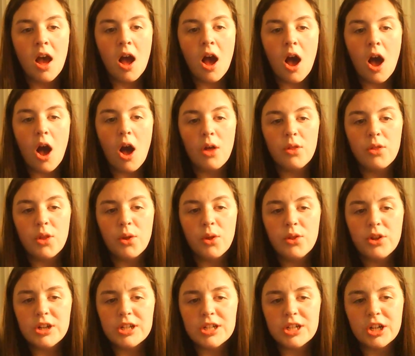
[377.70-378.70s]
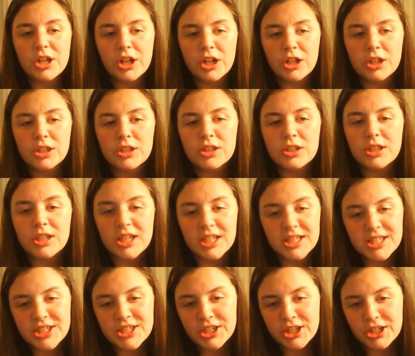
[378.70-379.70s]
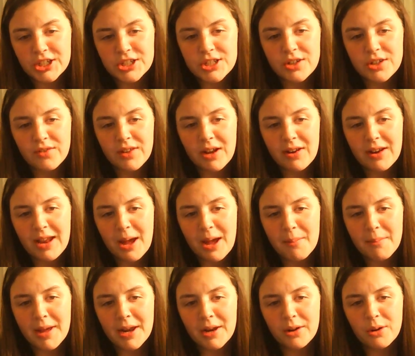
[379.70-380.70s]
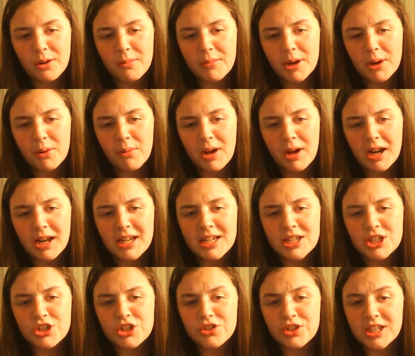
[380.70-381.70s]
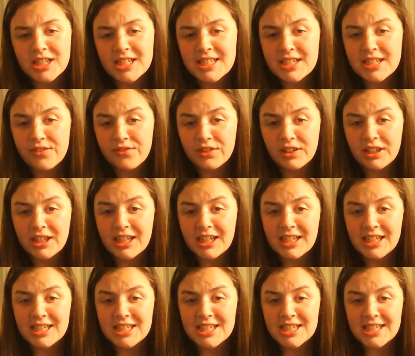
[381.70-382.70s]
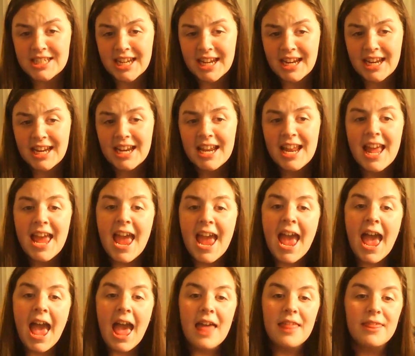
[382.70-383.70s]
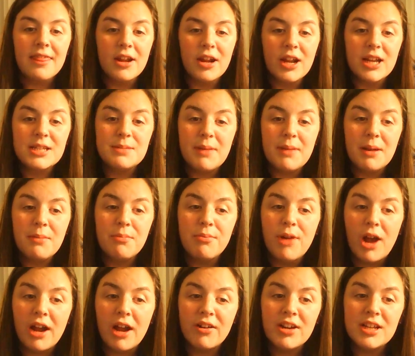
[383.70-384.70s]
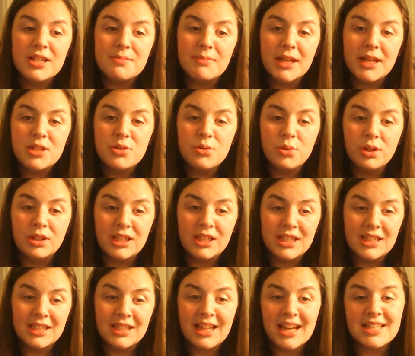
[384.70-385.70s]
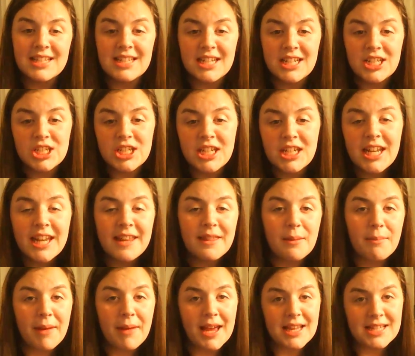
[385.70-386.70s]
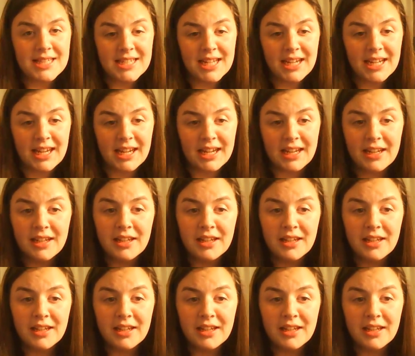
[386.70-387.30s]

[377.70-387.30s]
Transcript: Although there are current concerns around how medical marijuana is treated differently in each state, there has been progress made toward legalization in the past decade.